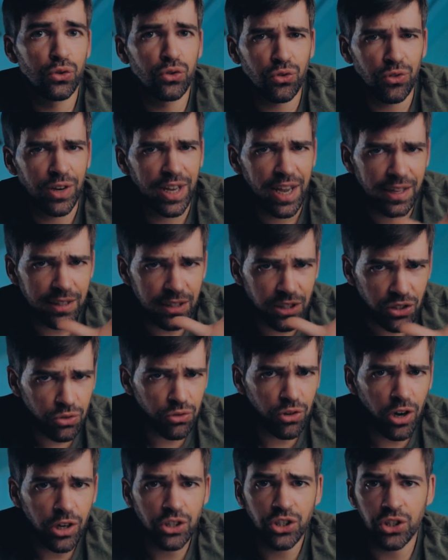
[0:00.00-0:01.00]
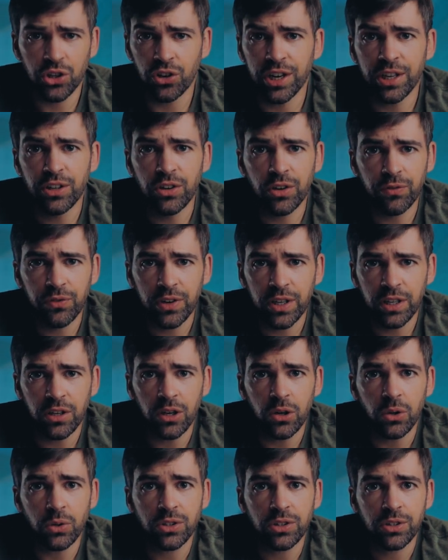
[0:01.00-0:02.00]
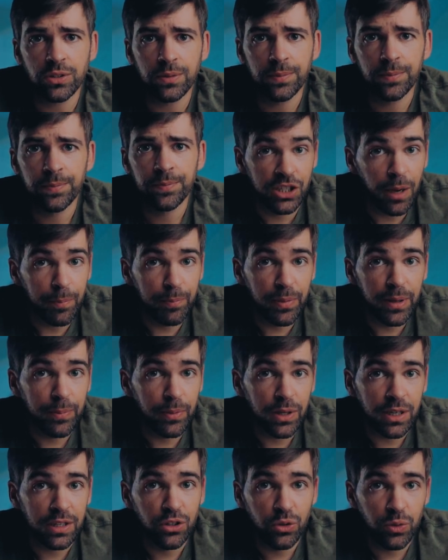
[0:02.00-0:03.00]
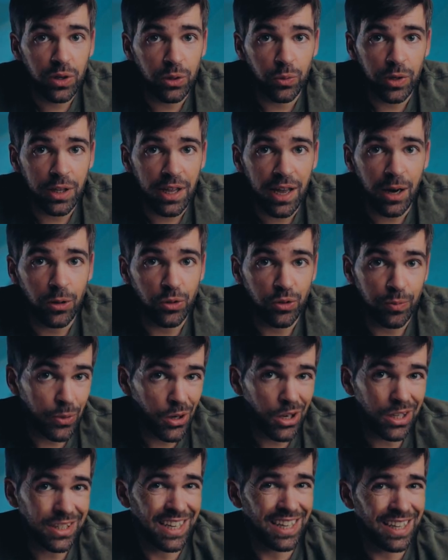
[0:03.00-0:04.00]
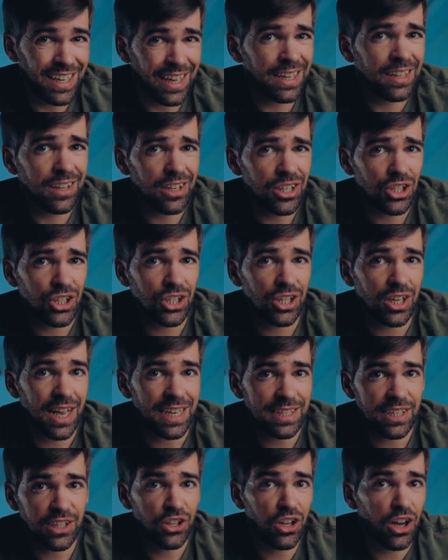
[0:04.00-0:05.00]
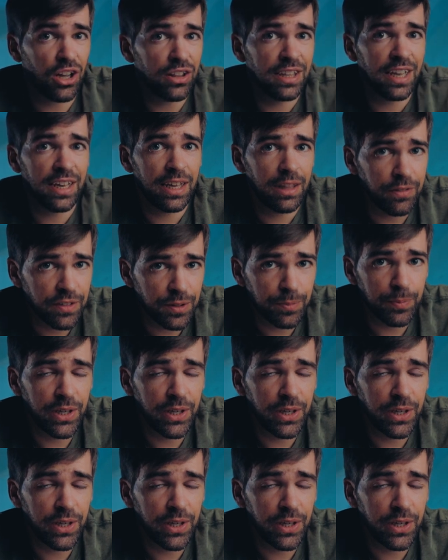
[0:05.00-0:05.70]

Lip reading: to create structure in your videos. Some people can do it without, but in English, as a non-native